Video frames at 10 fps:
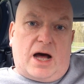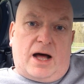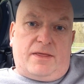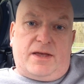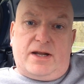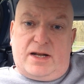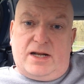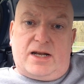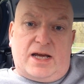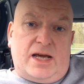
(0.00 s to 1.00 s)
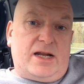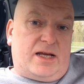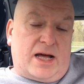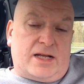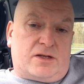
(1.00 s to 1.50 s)
And they did
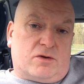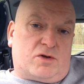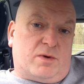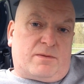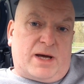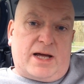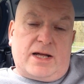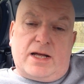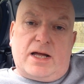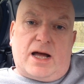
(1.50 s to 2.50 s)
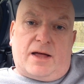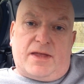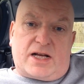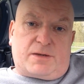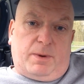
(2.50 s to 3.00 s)
indeed get in touch with me,
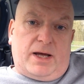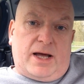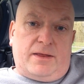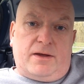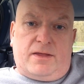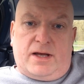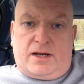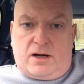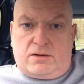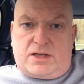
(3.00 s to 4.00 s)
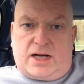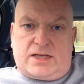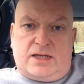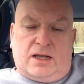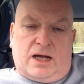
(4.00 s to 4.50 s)
and they explained that they'd
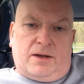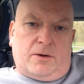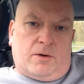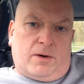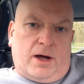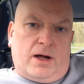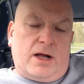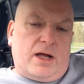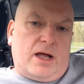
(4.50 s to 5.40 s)
contacted the landowner,